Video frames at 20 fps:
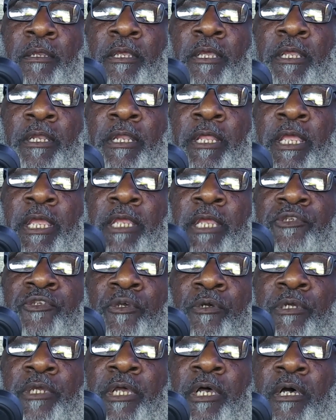an
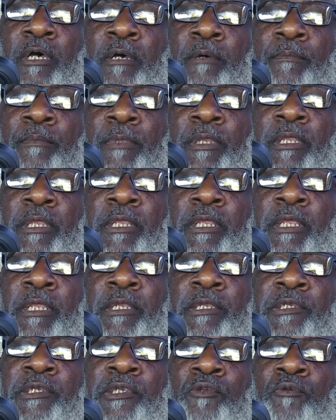angel come
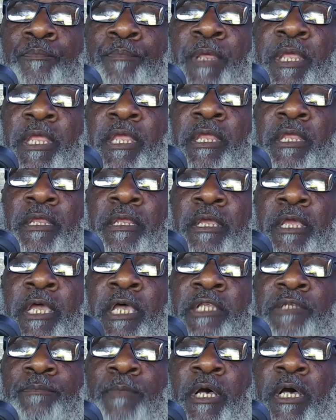into being
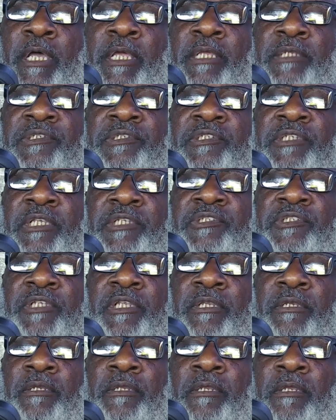as my assistant.